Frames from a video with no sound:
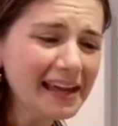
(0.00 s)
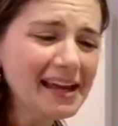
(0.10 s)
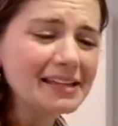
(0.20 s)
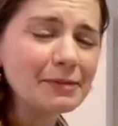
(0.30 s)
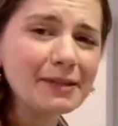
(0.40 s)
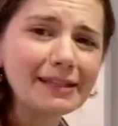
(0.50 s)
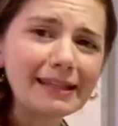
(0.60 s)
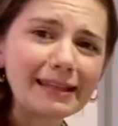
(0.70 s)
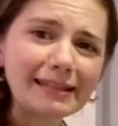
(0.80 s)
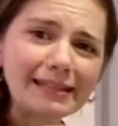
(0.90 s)
Typically
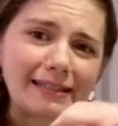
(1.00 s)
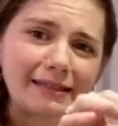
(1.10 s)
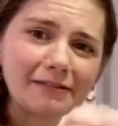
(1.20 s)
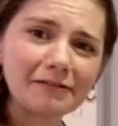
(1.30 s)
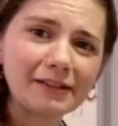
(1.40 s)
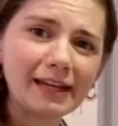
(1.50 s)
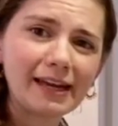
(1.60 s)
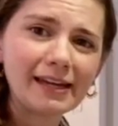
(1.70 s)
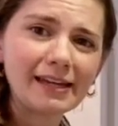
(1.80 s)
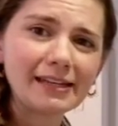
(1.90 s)
this
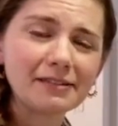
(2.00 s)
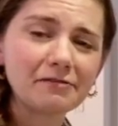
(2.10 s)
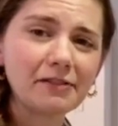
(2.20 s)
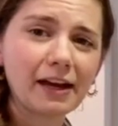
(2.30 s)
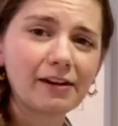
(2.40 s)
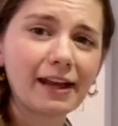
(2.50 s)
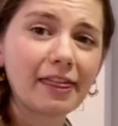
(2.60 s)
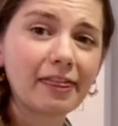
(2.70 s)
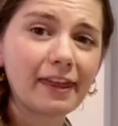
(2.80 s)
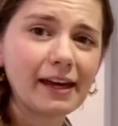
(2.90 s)
fillet is very
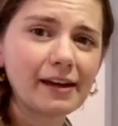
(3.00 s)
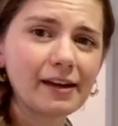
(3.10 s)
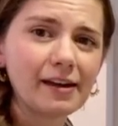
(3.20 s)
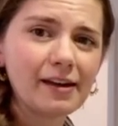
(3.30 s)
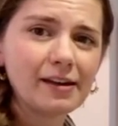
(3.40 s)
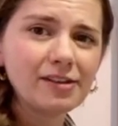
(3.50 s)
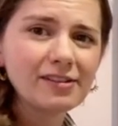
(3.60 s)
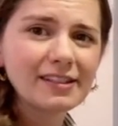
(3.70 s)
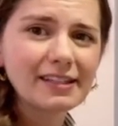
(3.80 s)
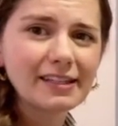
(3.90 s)
thick. You
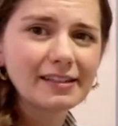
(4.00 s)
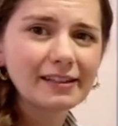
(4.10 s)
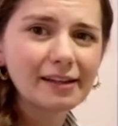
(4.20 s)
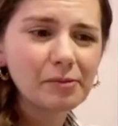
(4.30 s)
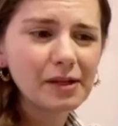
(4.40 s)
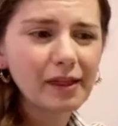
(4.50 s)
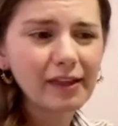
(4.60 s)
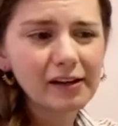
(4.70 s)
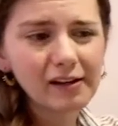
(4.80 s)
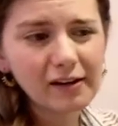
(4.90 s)
can see it's a little bit
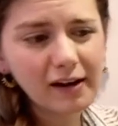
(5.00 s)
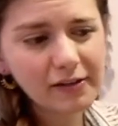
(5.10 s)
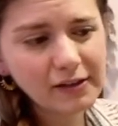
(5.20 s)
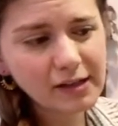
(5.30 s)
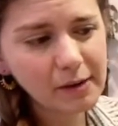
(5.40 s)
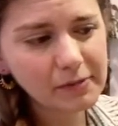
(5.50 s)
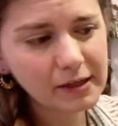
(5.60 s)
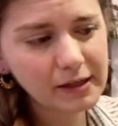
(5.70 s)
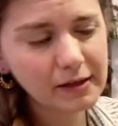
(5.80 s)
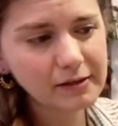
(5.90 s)
thicker on the top than
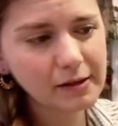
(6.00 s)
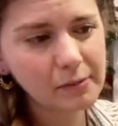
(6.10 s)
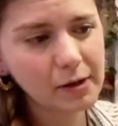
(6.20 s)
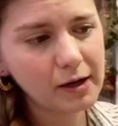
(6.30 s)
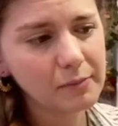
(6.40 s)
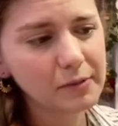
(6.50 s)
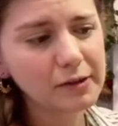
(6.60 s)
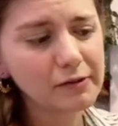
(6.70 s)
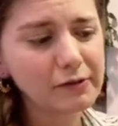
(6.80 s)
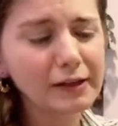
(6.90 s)
it is on the bottom, but
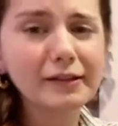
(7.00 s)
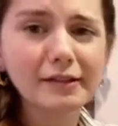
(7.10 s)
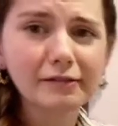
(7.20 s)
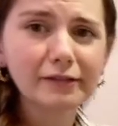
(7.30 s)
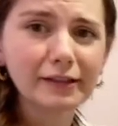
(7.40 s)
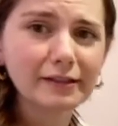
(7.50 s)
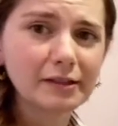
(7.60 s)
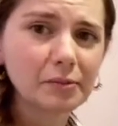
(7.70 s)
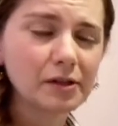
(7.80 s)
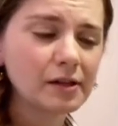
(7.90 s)
they're relatively
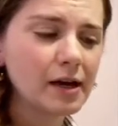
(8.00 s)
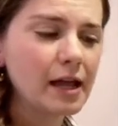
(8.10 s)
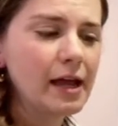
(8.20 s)
similar.